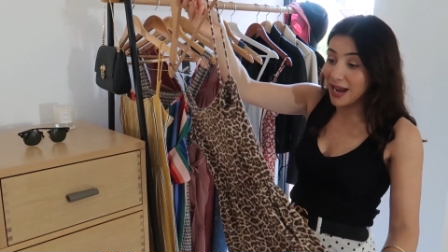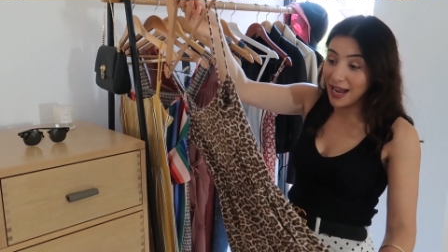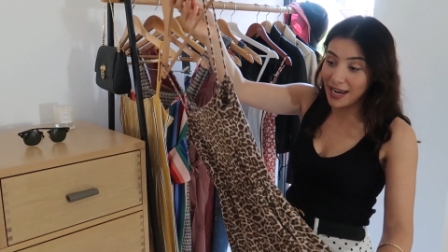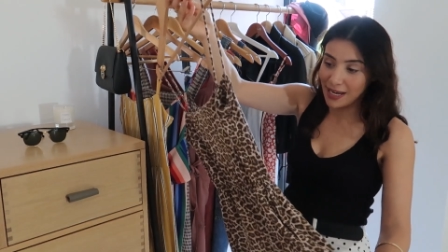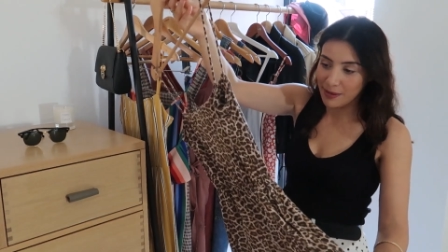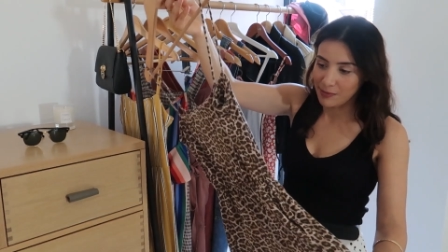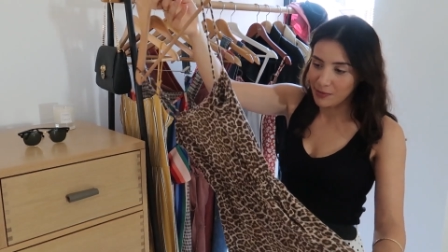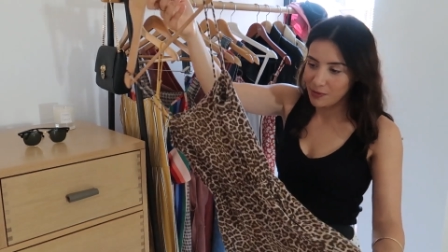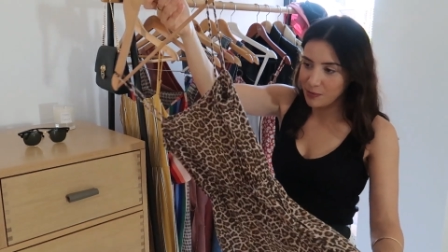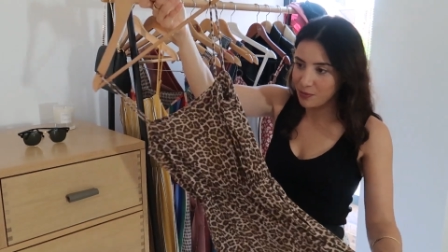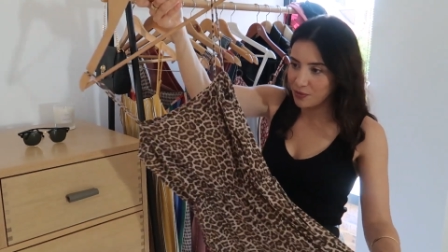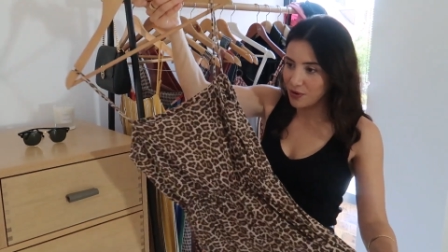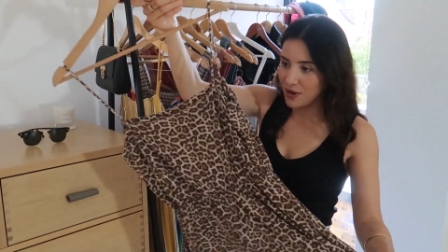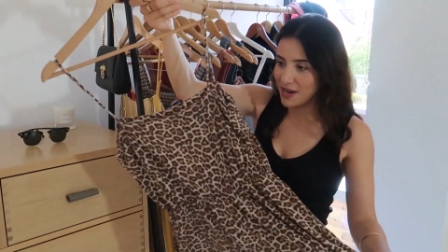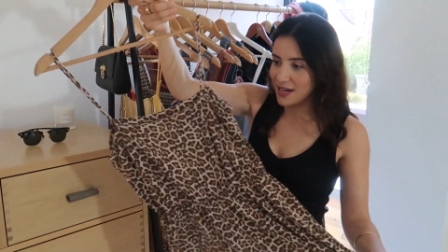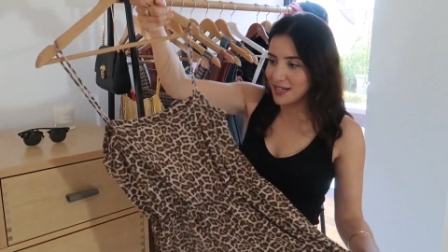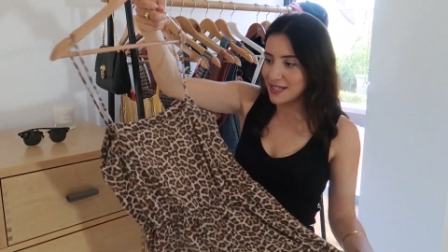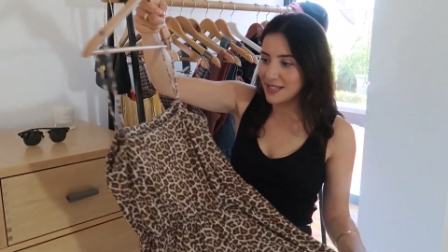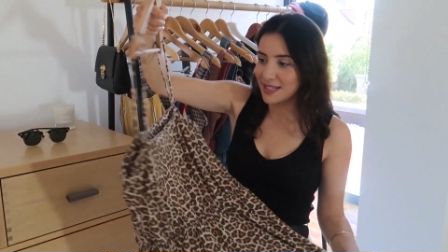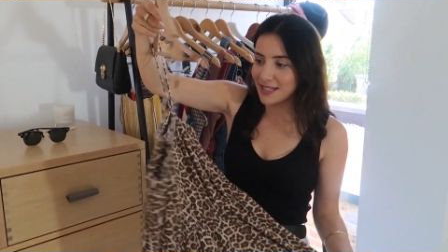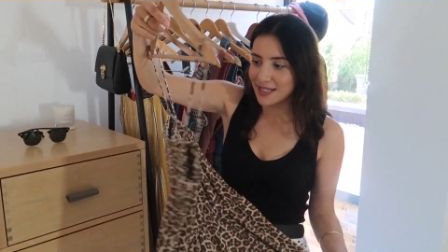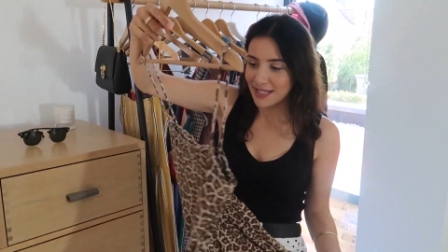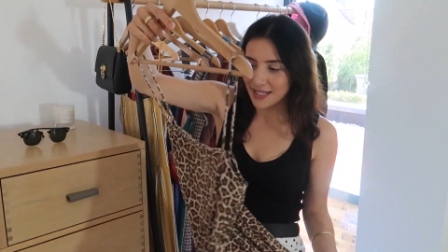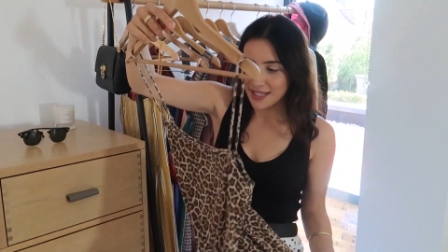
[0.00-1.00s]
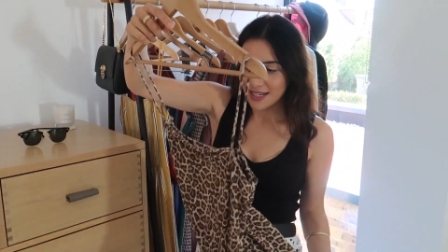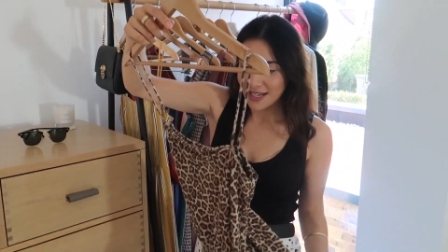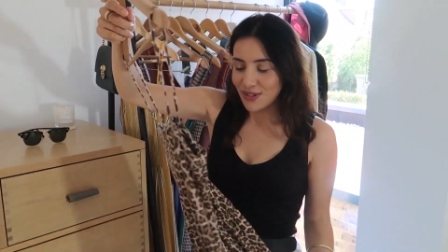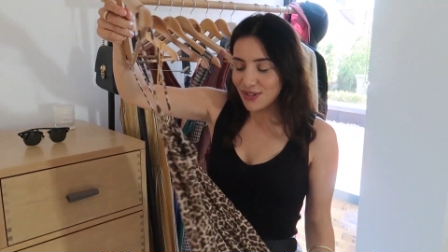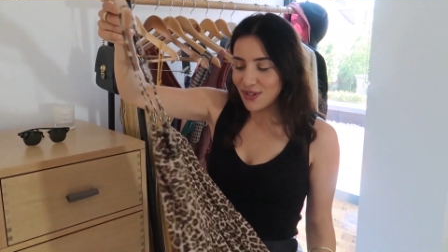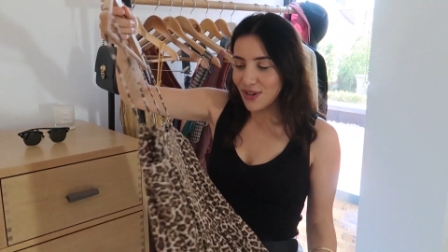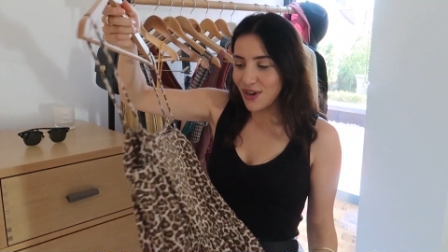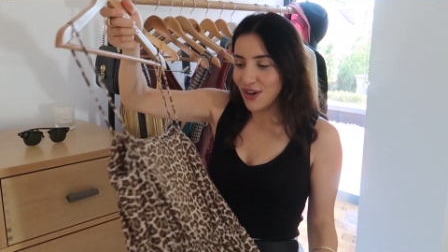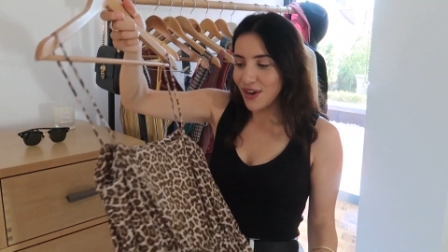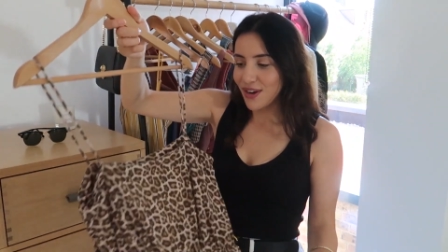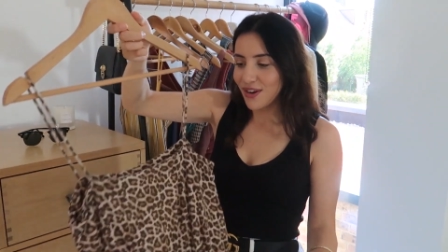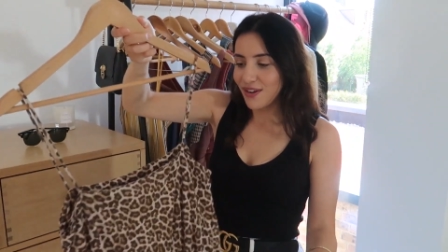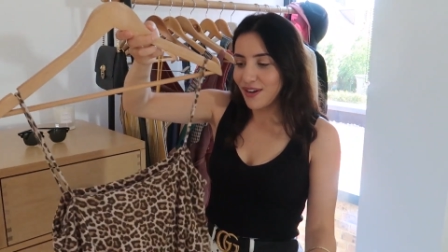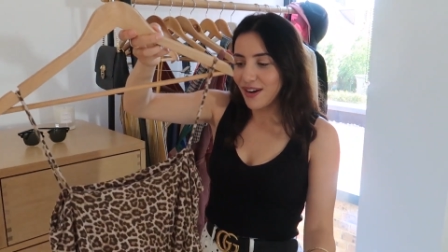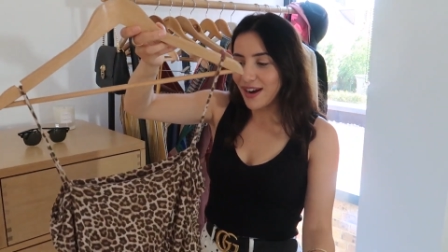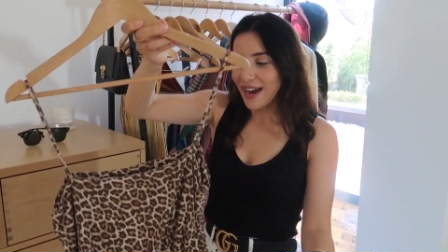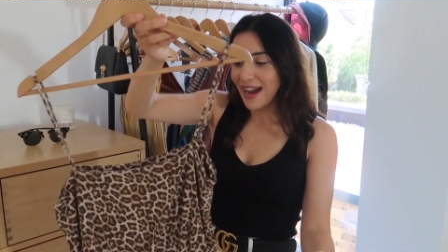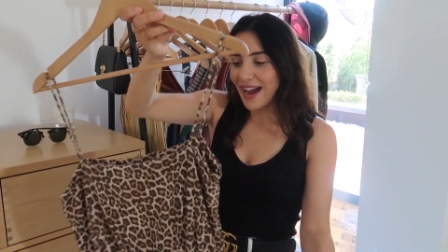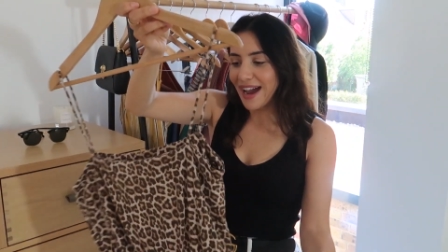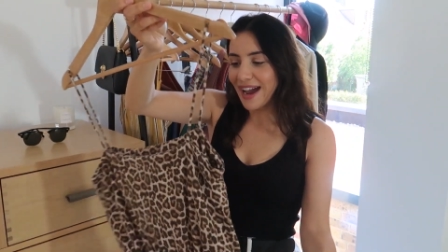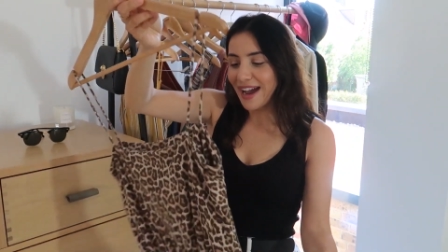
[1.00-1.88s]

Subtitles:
animal print. So I